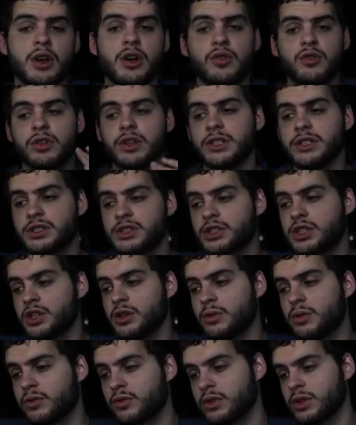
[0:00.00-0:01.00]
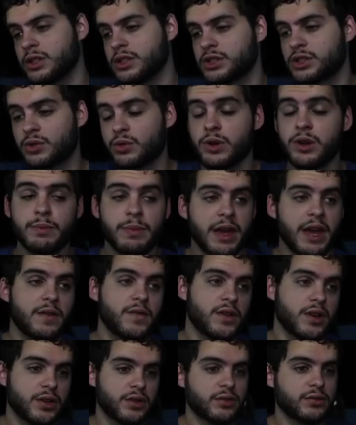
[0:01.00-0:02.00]
Release two and release three may have
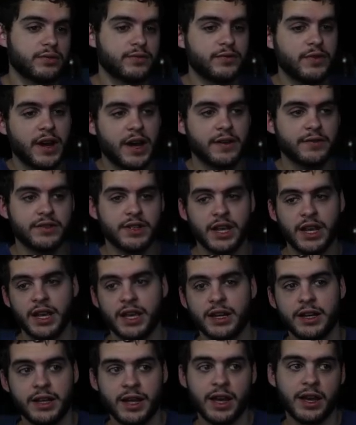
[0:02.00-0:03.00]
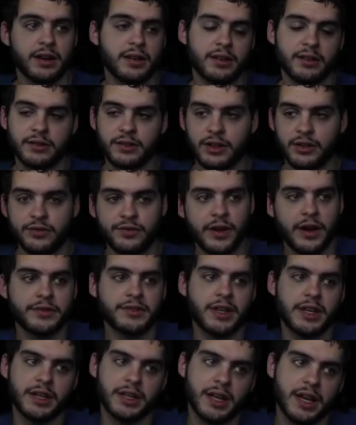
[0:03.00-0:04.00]
another five to eight again, another five
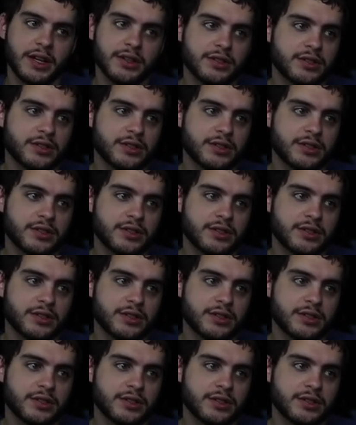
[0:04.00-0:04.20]
to eight again.